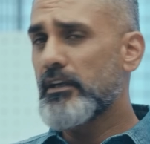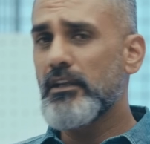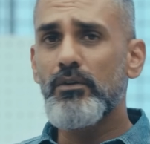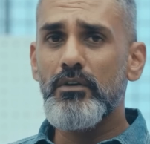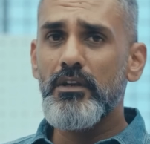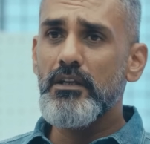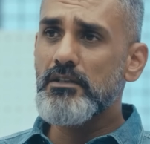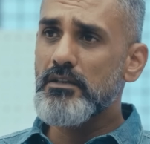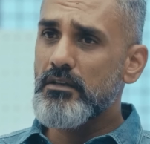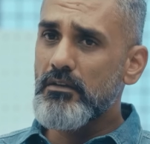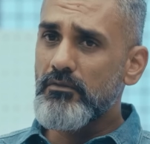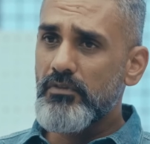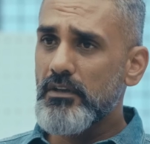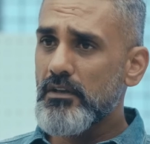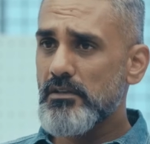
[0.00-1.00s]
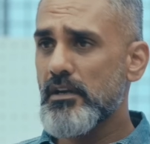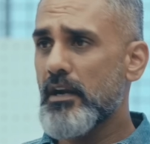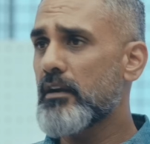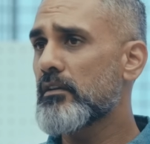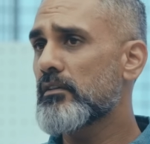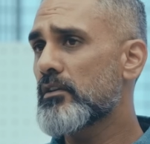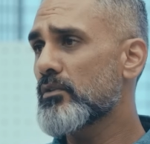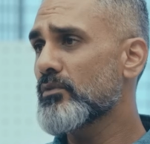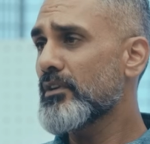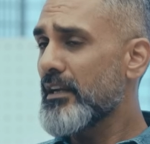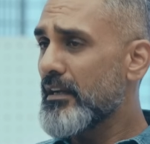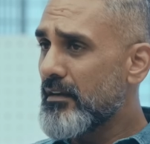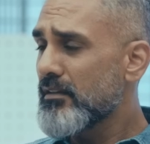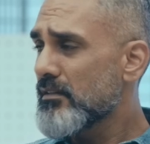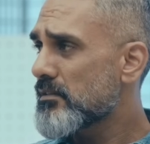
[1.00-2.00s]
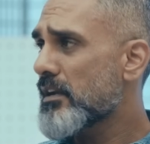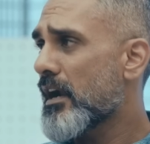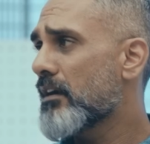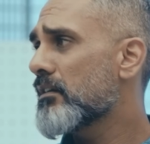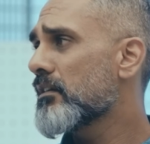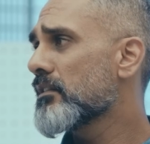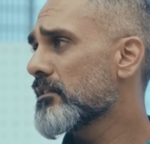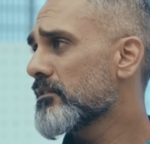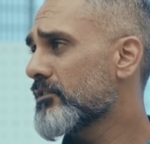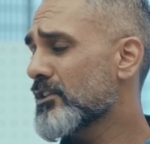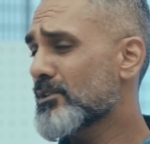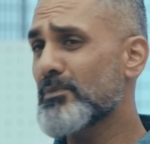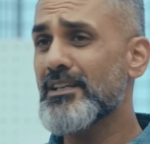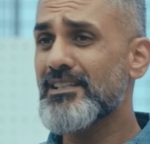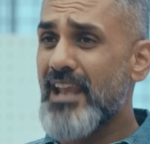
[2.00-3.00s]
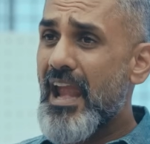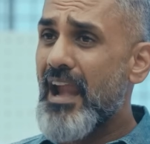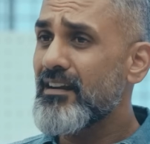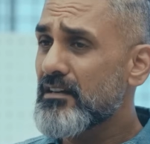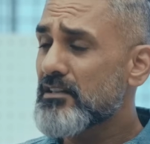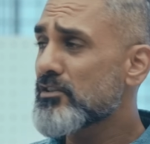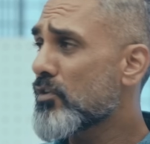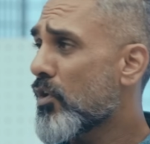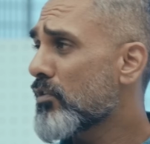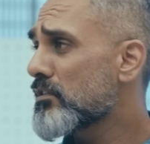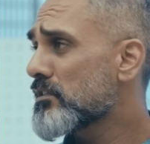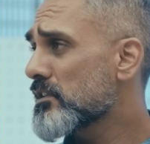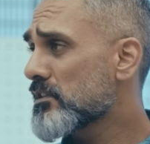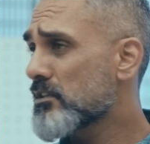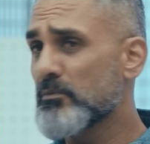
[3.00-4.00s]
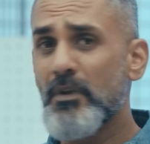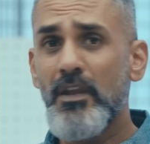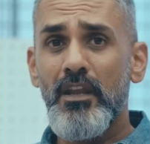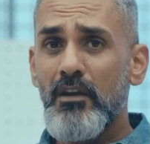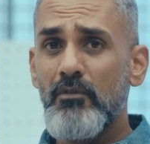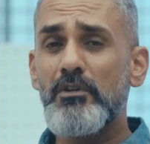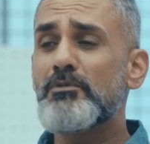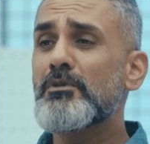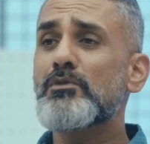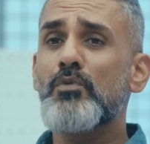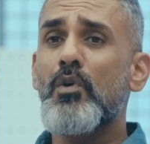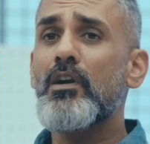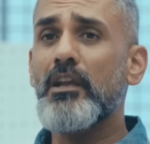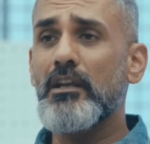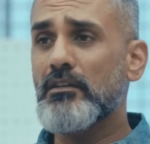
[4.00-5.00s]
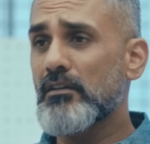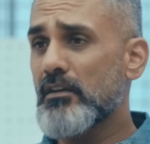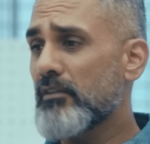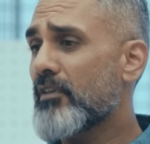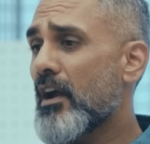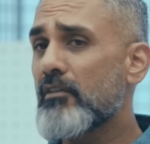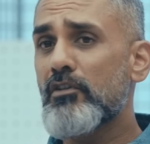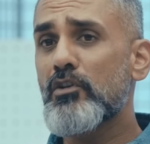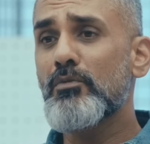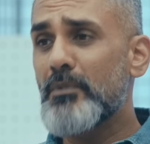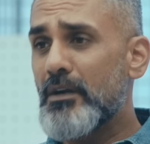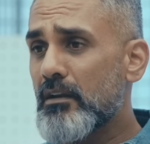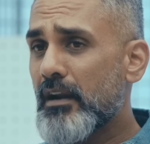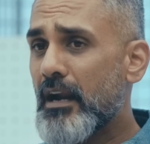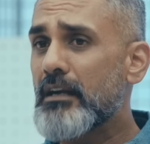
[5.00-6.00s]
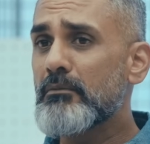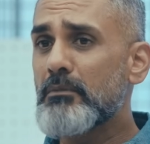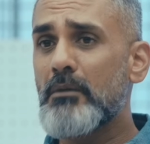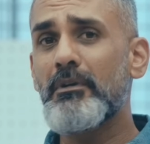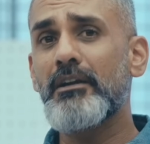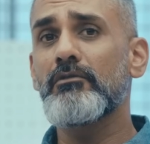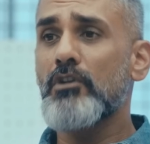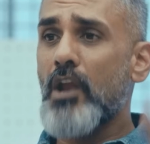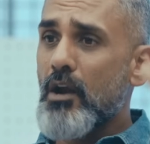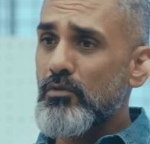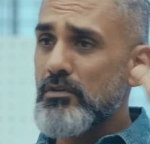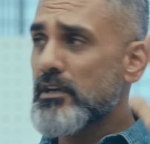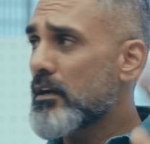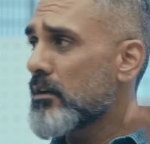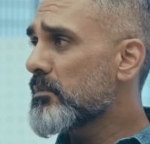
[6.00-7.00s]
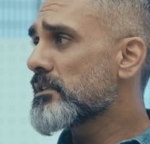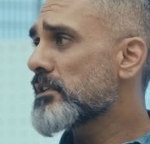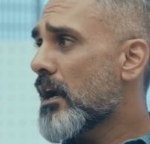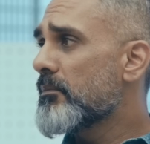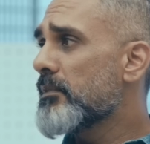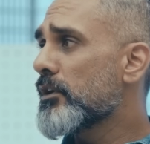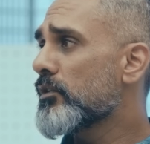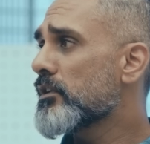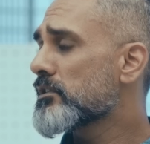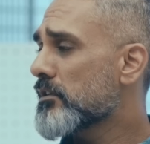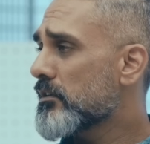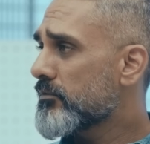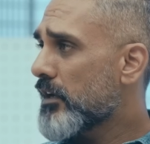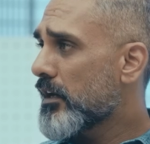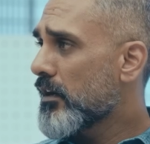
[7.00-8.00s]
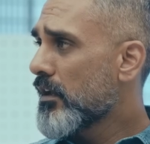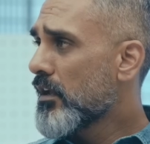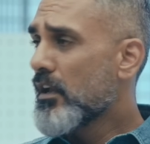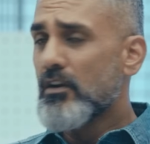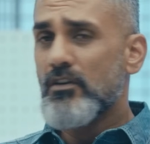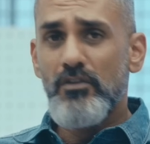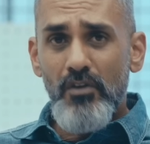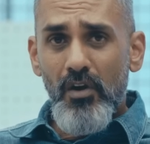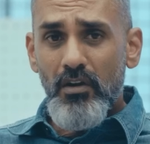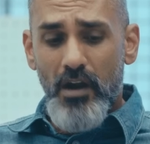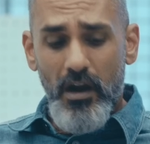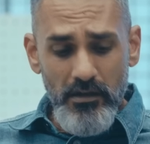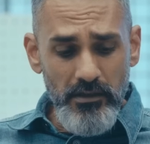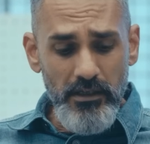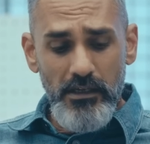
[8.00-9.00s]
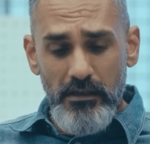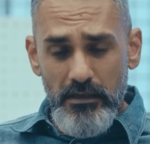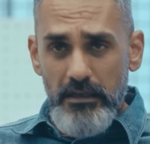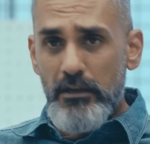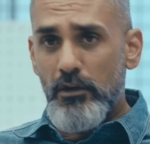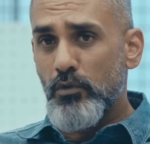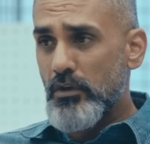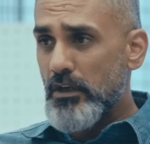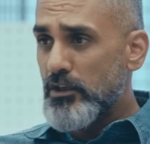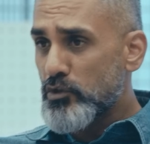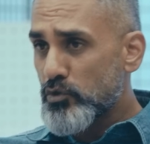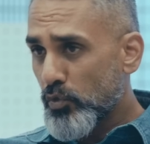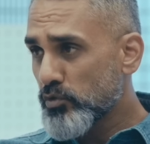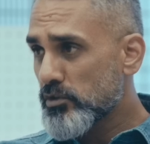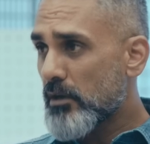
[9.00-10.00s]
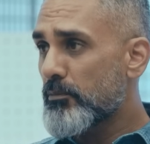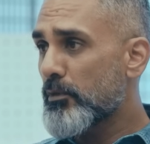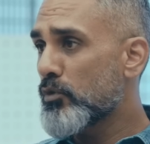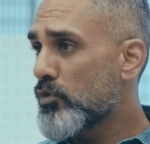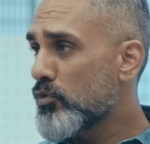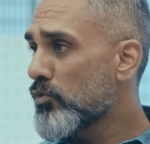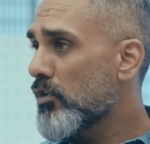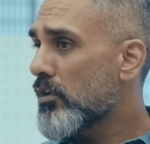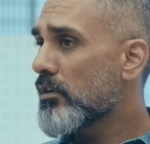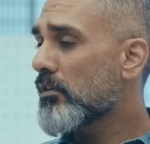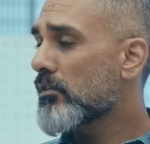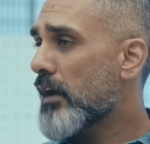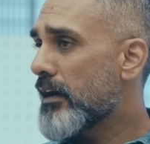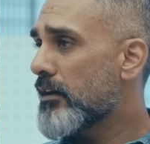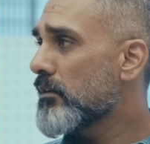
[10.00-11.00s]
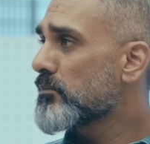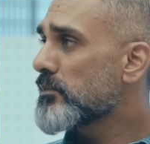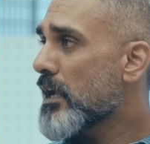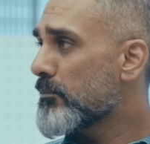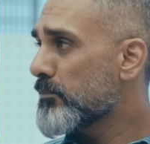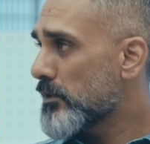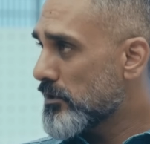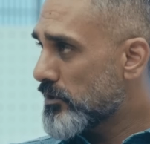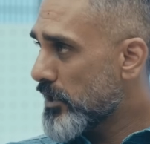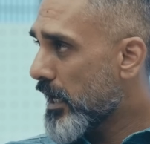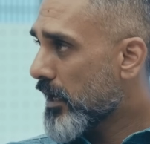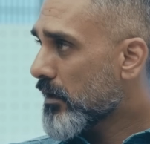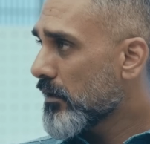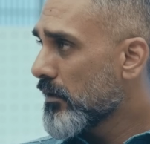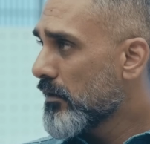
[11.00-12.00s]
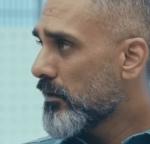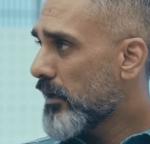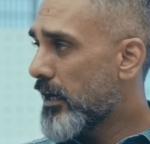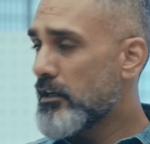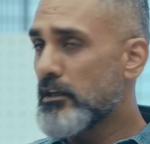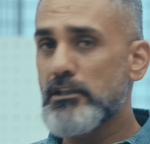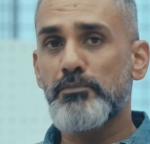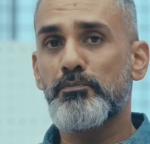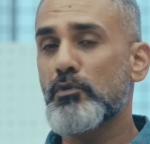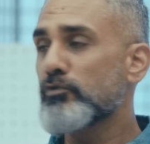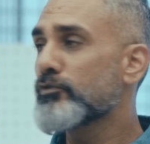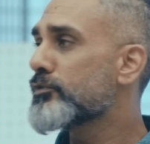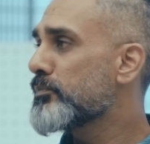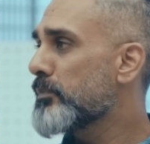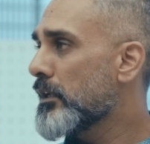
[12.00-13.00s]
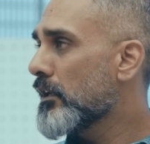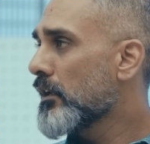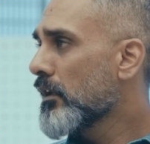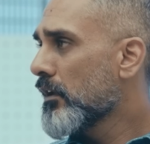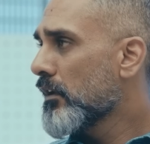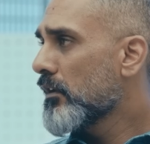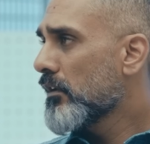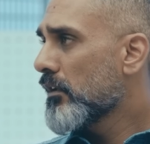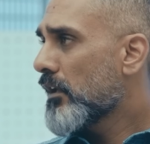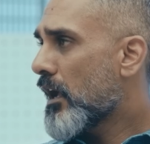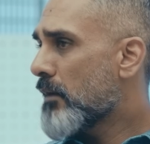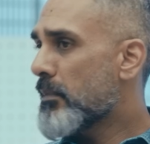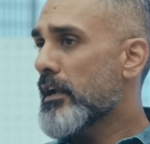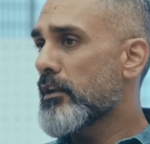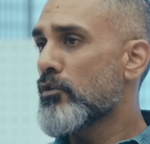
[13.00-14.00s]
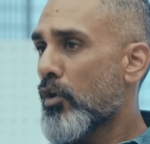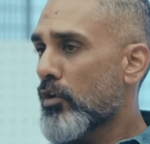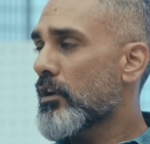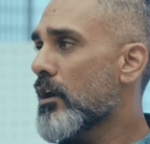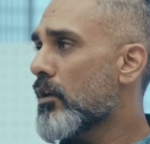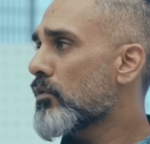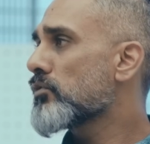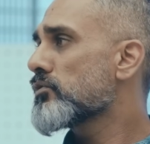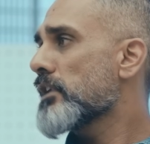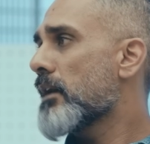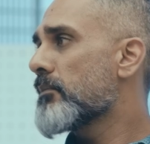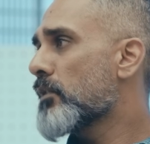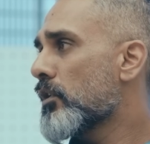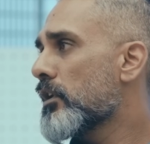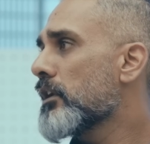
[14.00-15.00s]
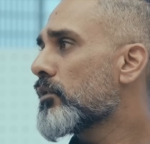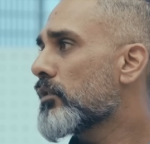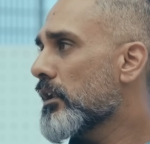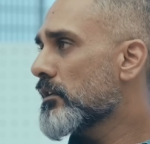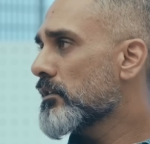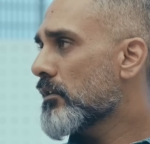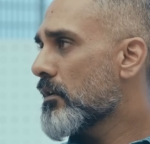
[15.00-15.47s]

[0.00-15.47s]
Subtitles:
DOT is an inferior standard to the Indian standard in the first place, and it's an honor system, which means what, Ather, if I were to build a random helmet, even I could stand up and say I'm DOT certified. Not until DOT shows up to do a random sample check and disproves me, am I not allowed to say I'm not DOT